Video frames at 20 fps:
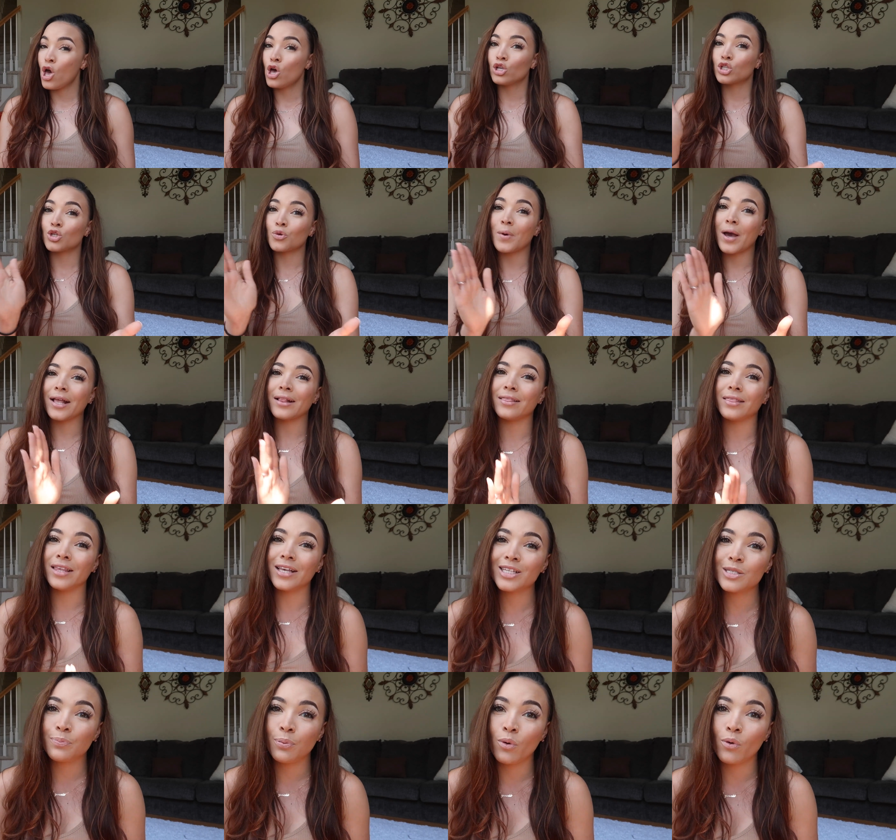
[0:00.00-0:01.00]
So at
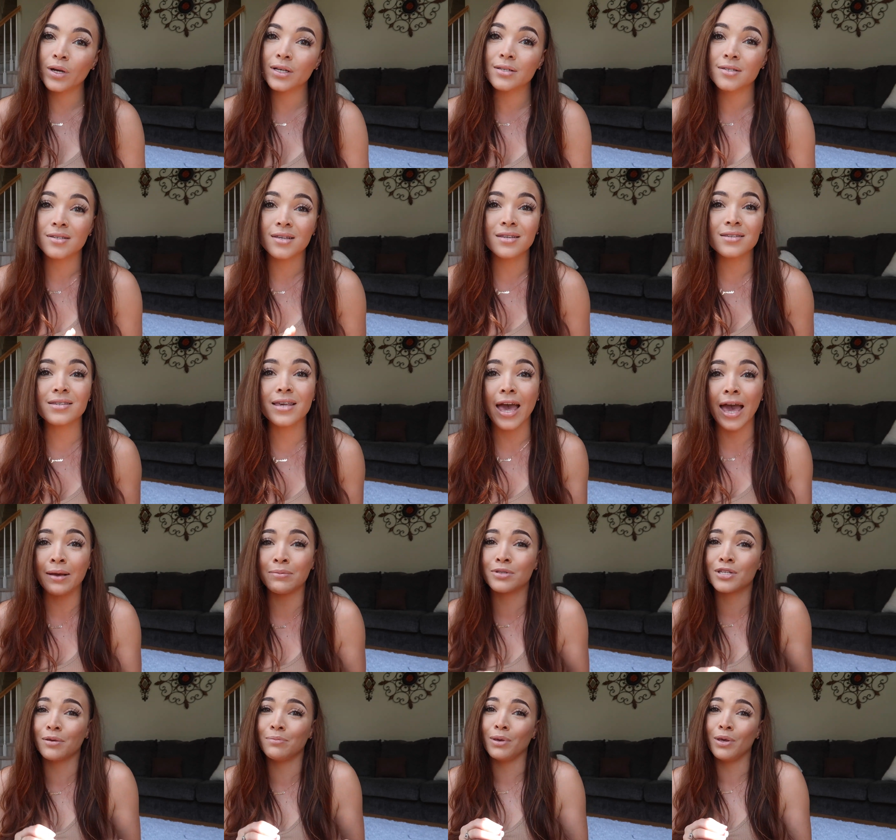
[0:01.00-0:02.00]
this point, sis
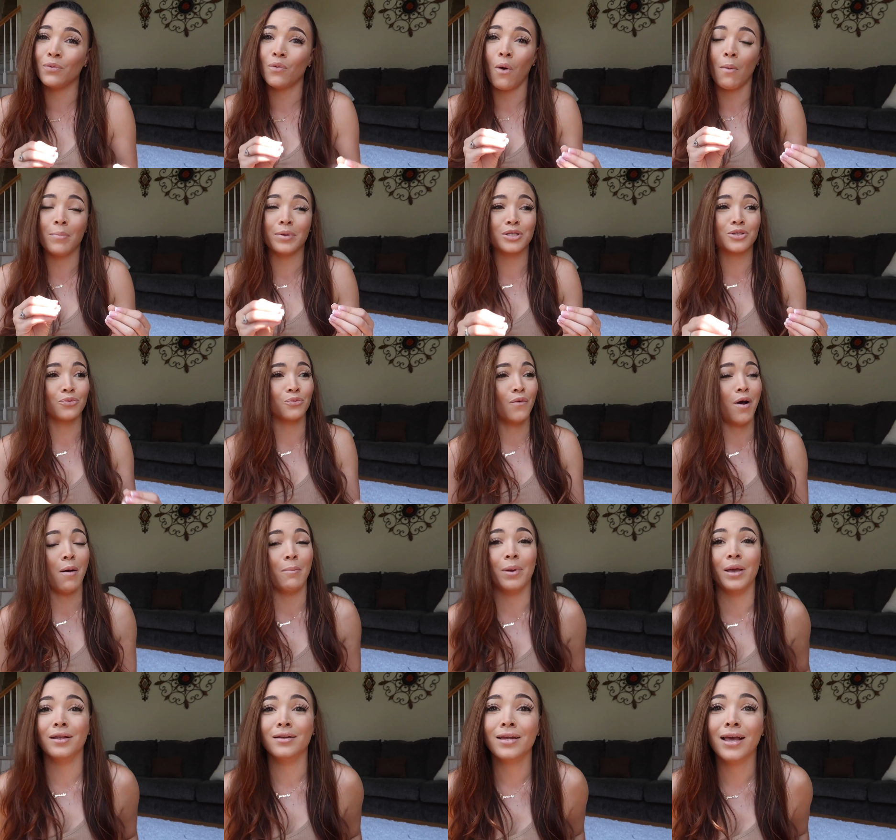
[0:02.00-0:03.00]
came to me woman to
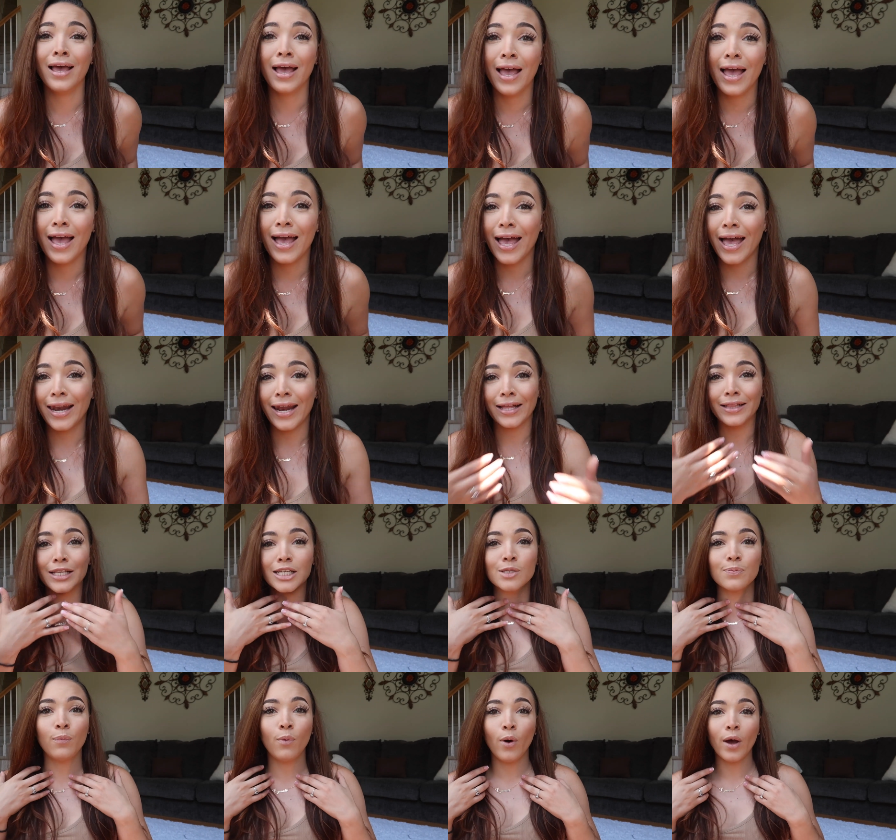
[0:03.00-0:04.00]
woman. And at
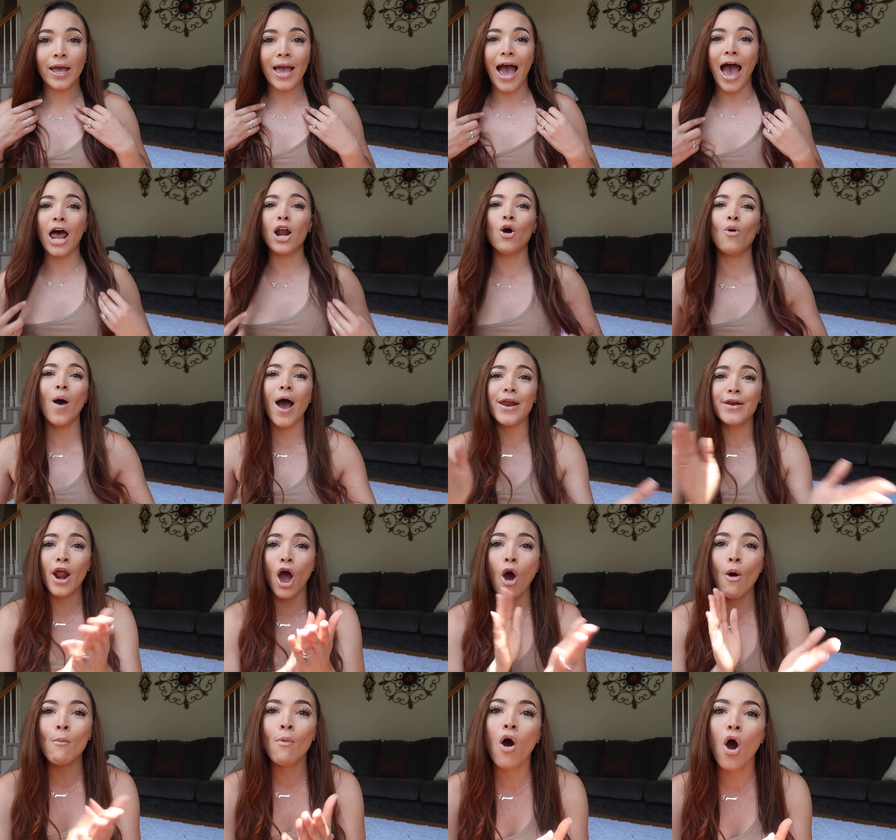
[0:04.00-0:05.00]
this point, I don't want
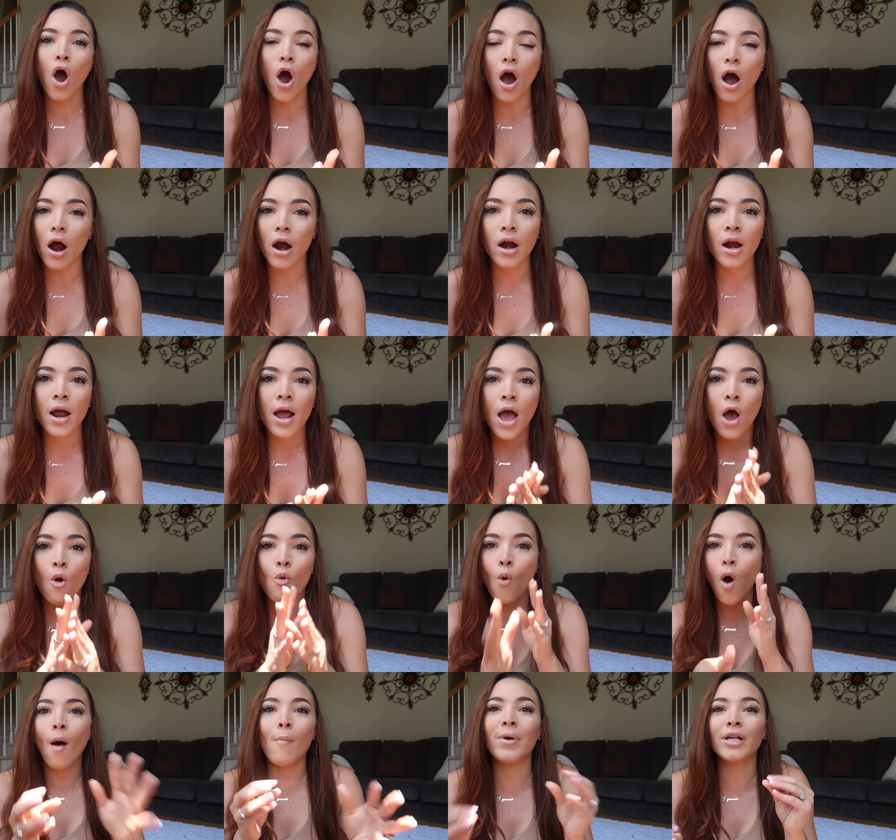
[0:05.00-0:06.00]
no
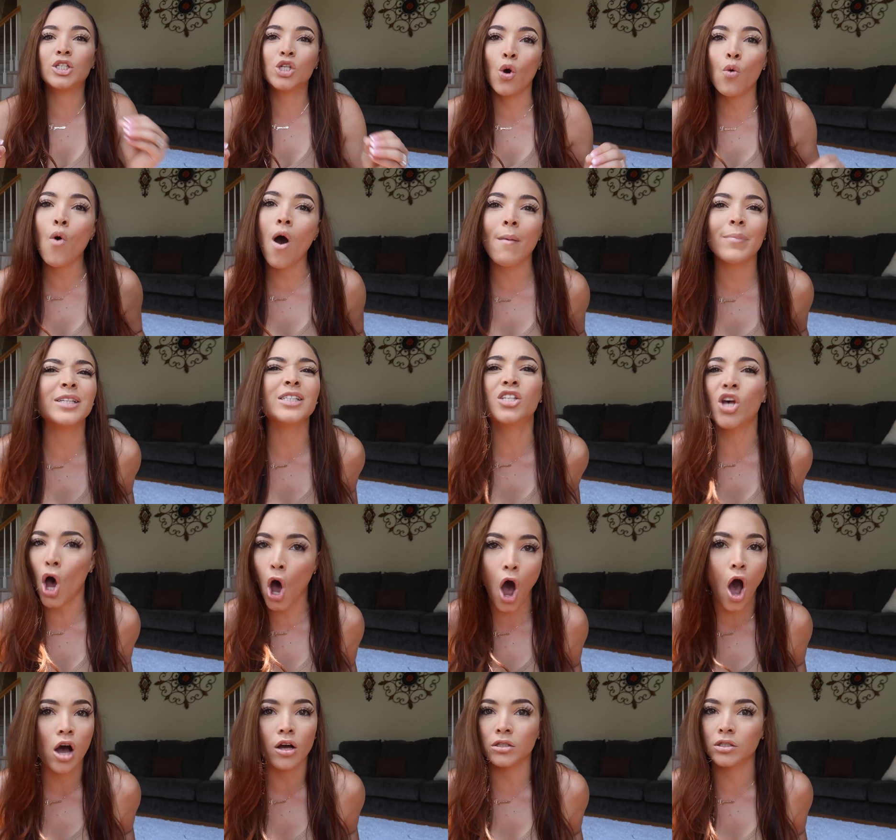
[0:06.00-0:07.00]
more woman to woman
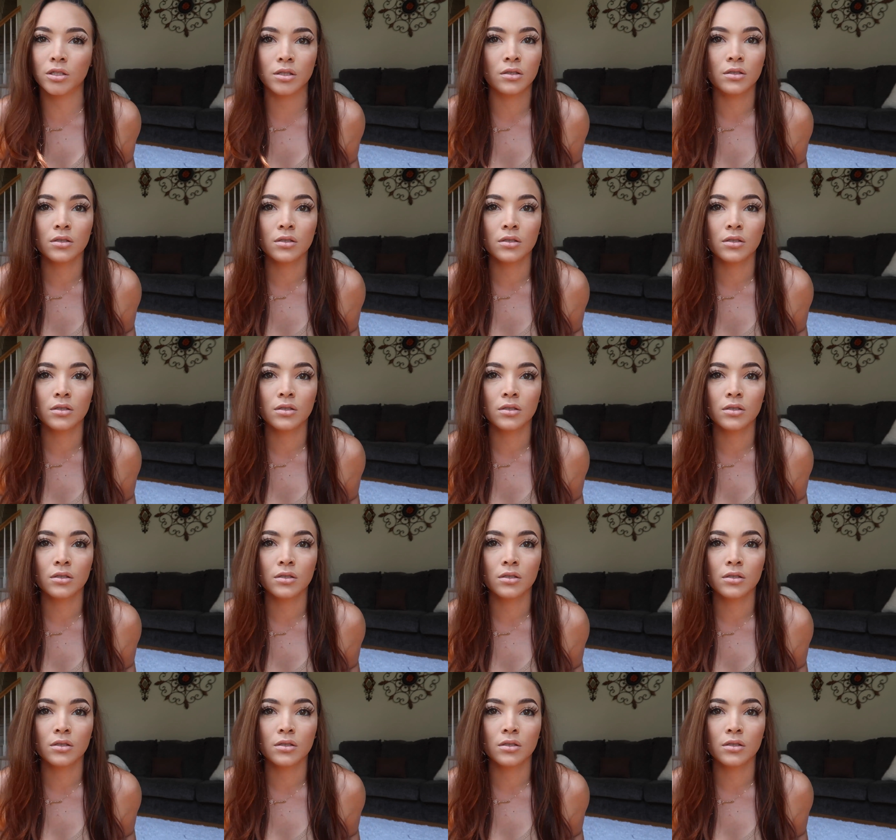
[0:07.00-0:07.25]
talks.